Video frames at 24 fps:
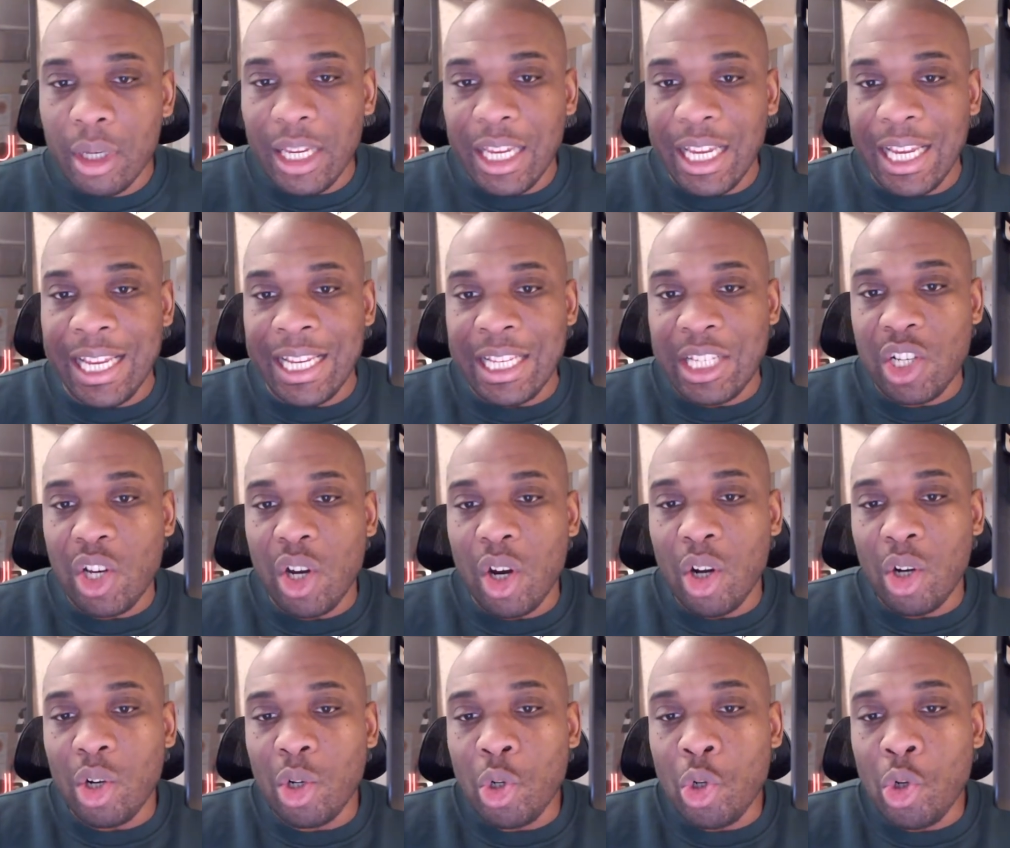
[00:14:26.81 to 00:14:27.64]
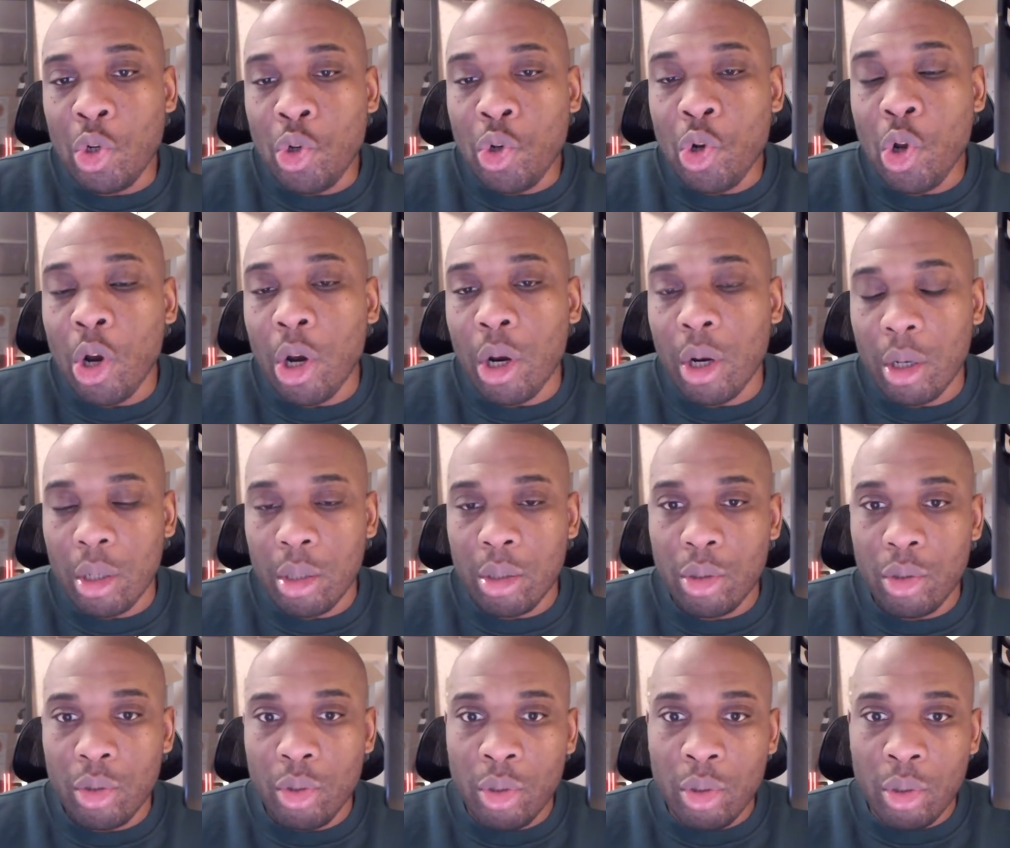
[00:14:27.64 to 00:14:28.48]
is not
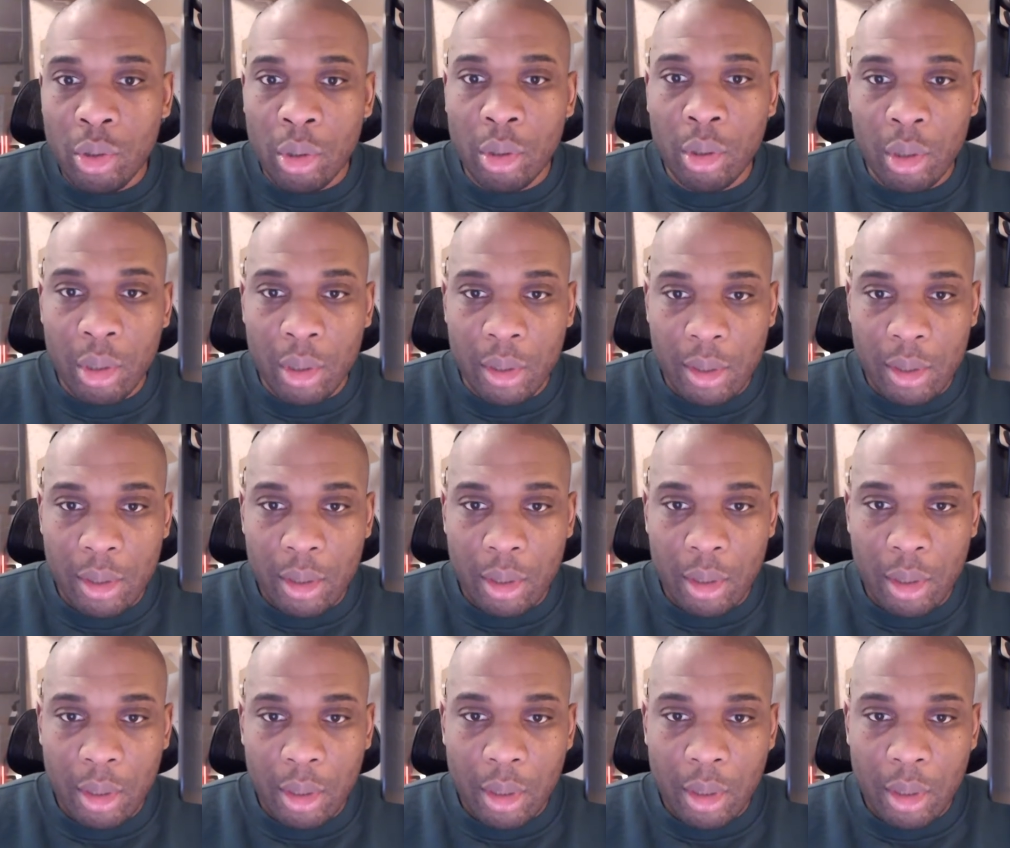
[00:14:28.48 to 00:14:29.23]
yours.